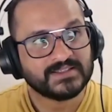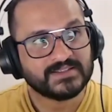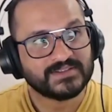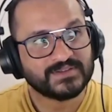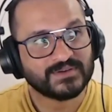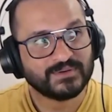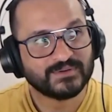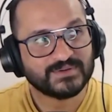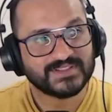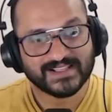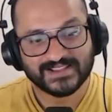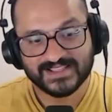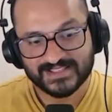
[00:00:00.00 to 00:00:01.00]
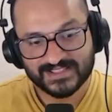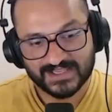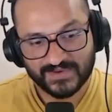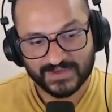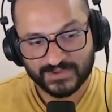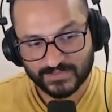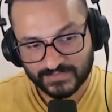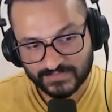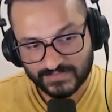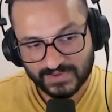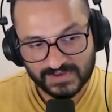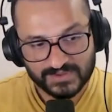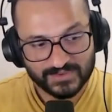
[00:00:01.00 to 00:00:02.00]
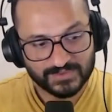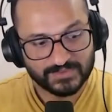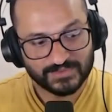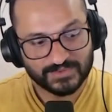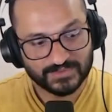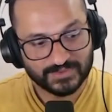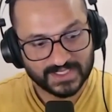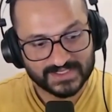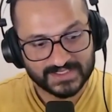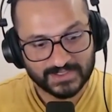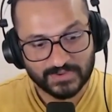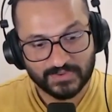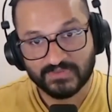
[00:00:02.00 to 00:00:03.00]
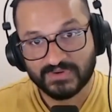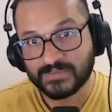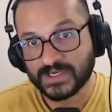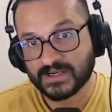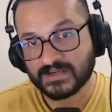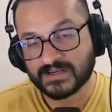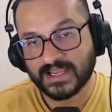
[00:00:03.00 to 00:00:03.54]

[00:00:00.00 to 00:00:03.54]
So it's like they say, when you've learned to let's say to do a webinar,